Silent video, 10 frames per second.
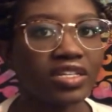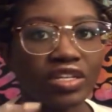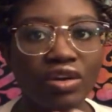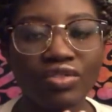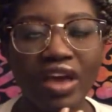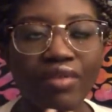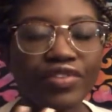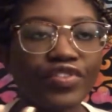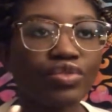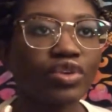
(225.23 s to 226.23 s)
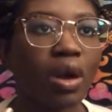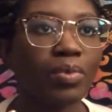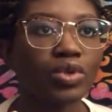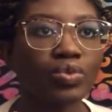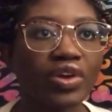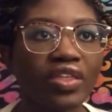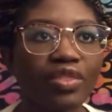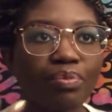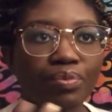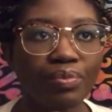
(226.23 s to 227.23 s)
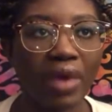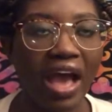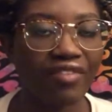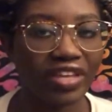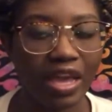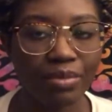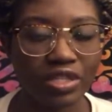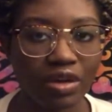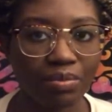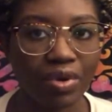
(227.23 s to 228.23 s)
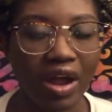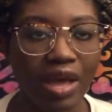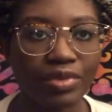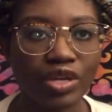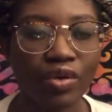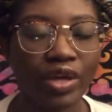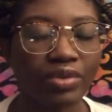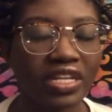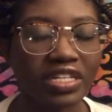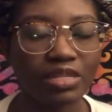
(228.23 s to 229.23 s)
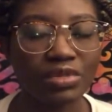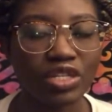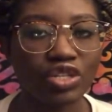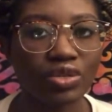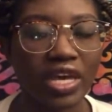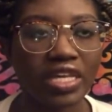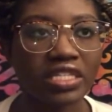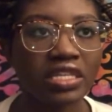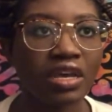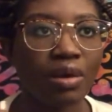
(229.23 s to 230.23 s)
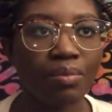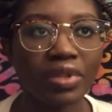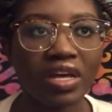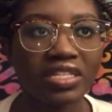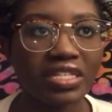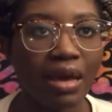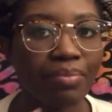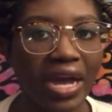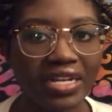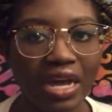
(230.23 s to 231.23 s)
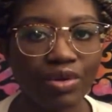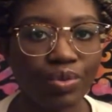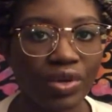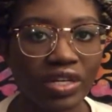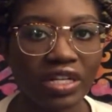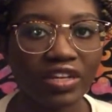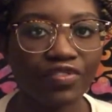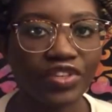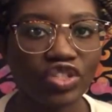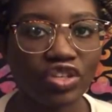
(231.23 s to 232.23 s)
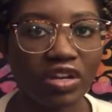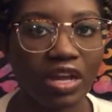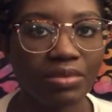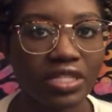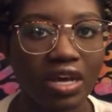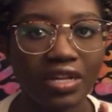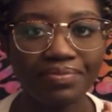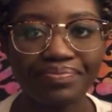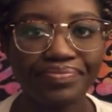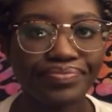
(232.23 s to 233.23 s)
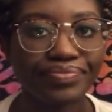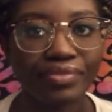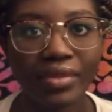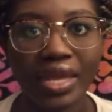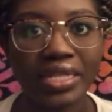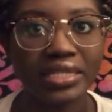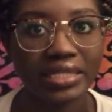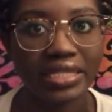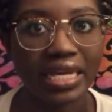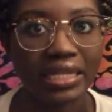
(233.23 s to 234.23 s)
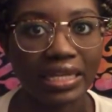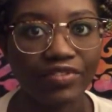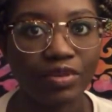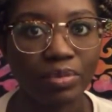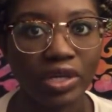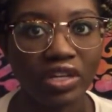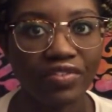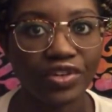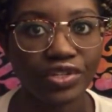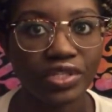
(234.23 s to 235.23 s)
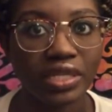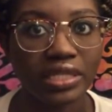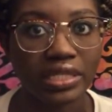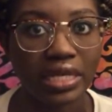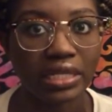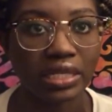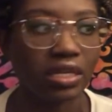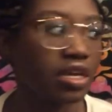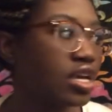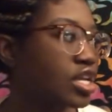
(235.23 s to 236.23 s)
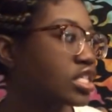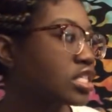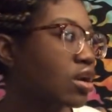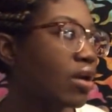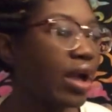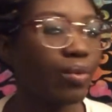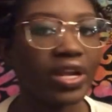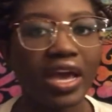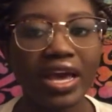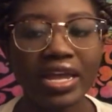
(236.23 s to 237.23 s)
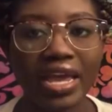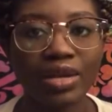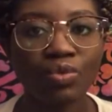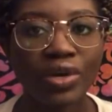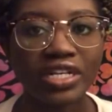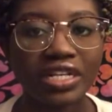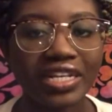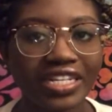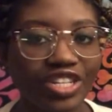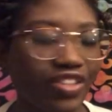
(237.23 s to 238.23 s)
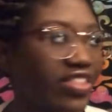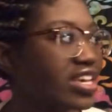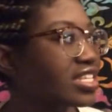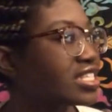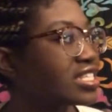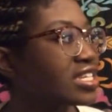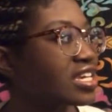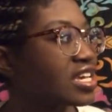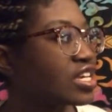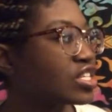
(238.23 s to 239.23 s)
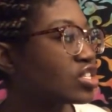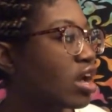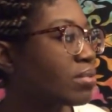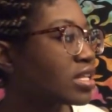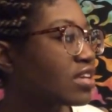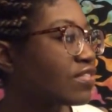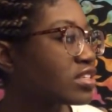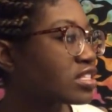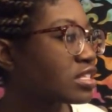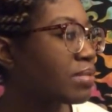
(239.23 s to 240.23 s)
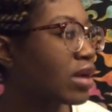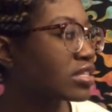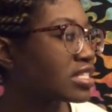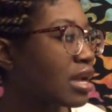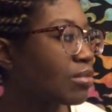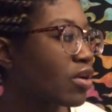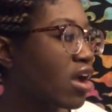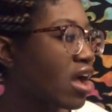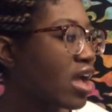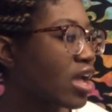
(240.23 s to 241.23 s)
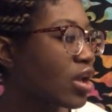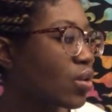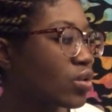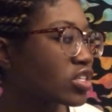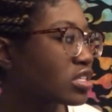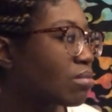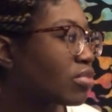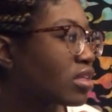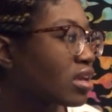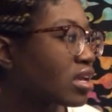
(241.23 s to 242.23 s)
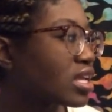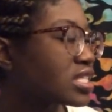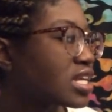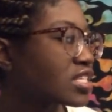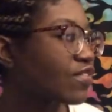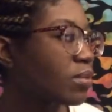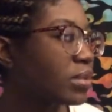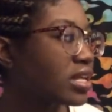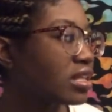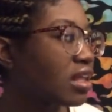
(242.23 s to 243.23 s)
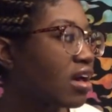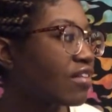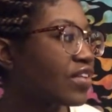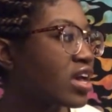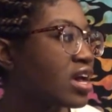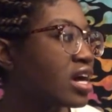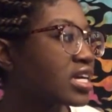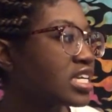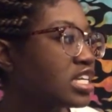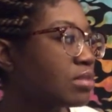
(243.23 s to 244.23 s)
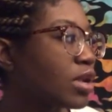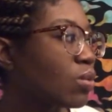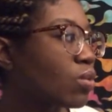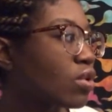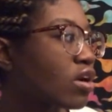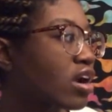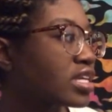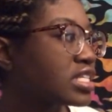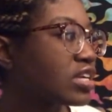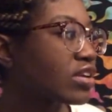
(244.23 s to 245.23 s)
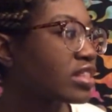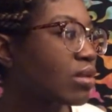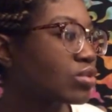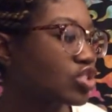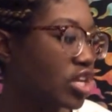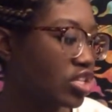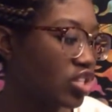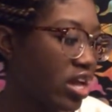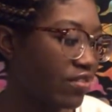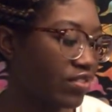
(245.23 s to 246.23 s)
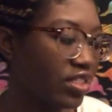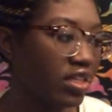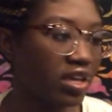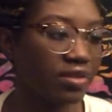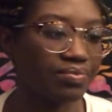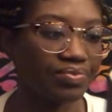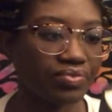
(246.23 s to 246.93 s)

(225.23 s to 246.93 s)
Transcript: you know, that review coupled with having Amazon Prime and knowing it would get to me in two days, plus that buy now with one click feature on Amazon, is deadly for book lovers, deadly. So I went ahead and one clicked on this. So I believe this is about samurai or something. It a forbidden love, a kingdom at war, a secret that will change everything.